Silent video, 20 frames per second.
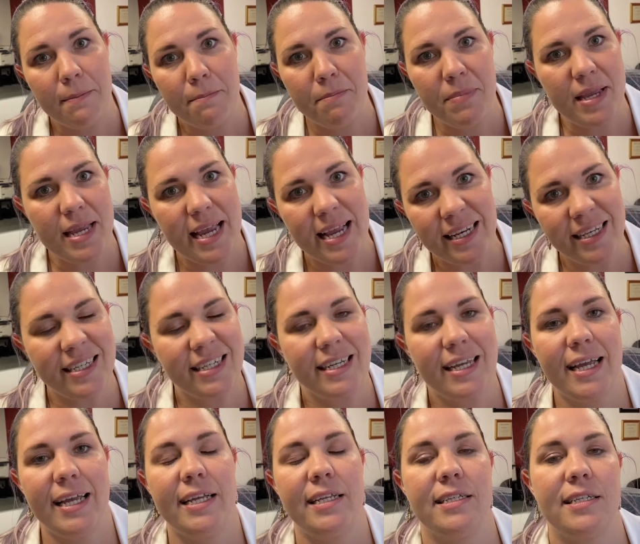be
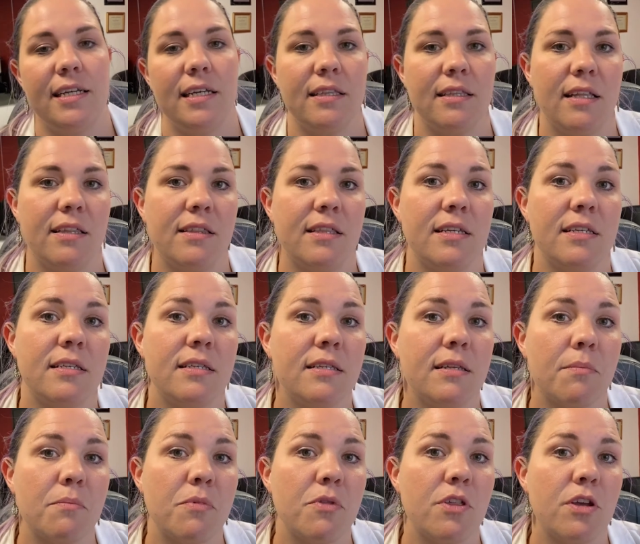indicating that there's
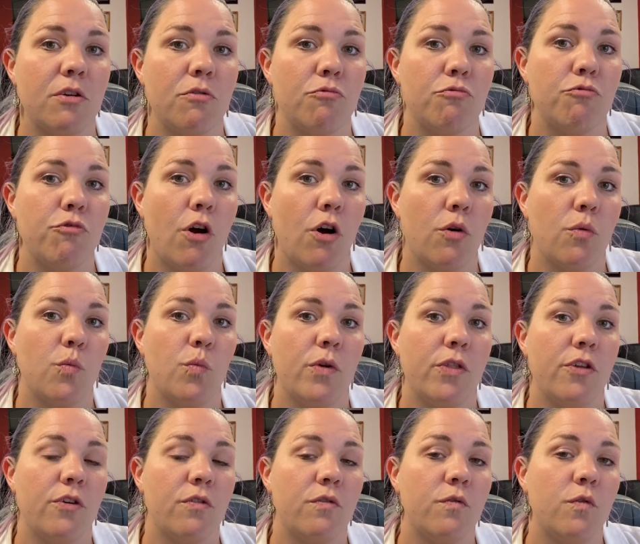something wrong with
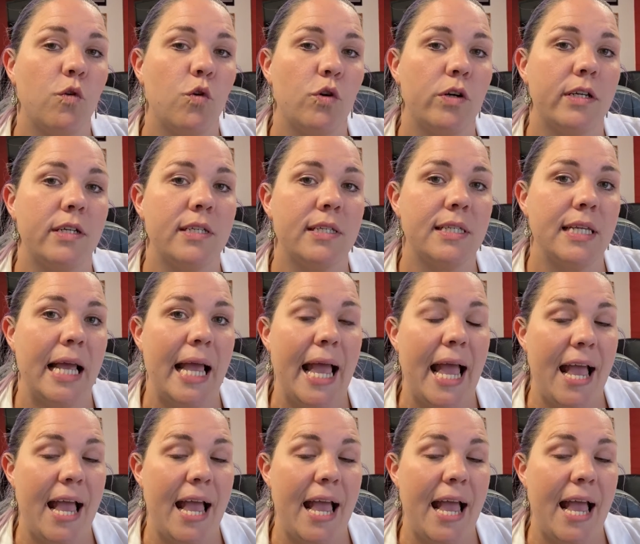your voice.